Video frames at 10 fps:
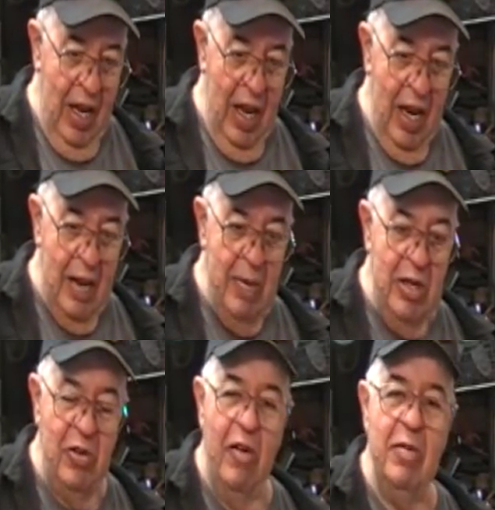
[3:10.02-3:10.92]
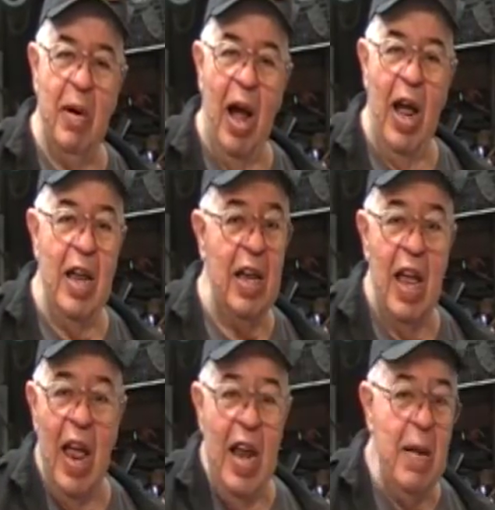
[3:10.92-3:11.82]
It can be driven by
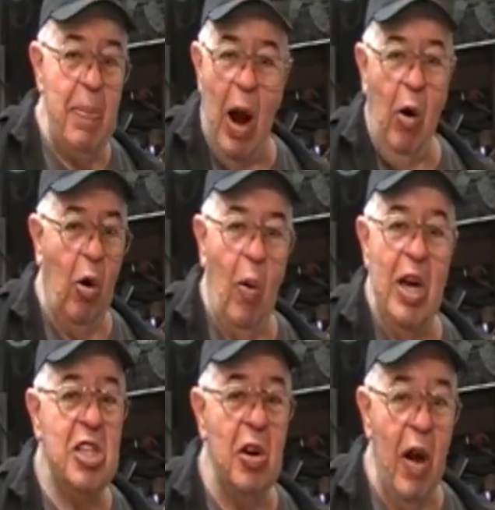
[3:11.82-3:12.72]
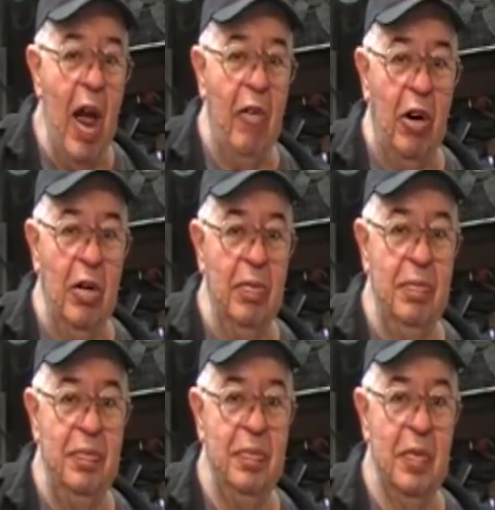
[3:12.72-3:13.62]
any power whatsoever,
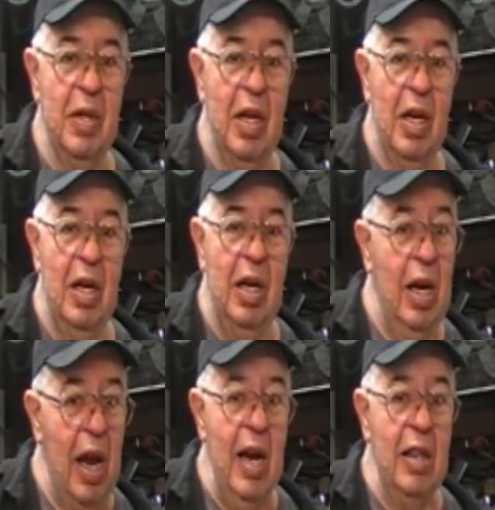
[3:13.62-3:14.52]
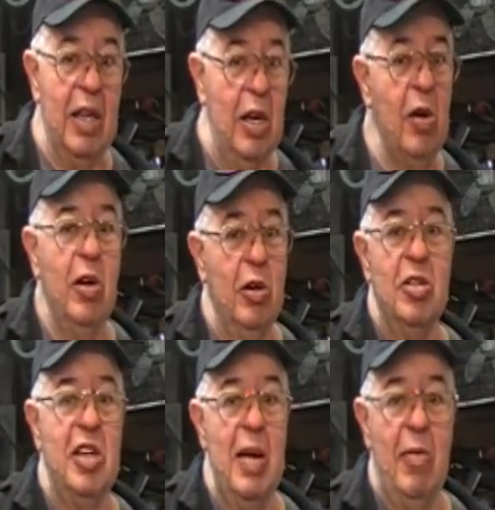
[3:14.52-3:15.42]
anything. You can do
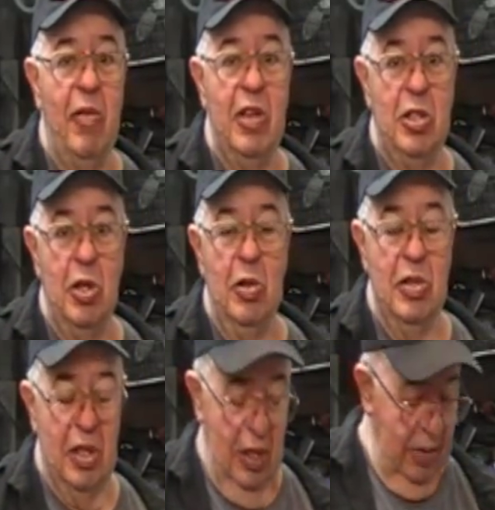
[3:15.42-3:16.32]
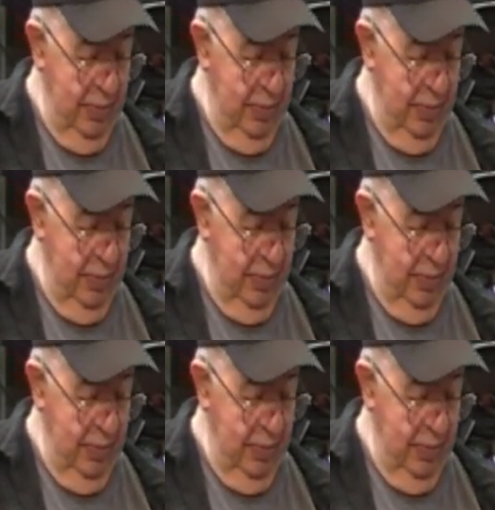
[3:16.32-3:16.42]
steam if you choose.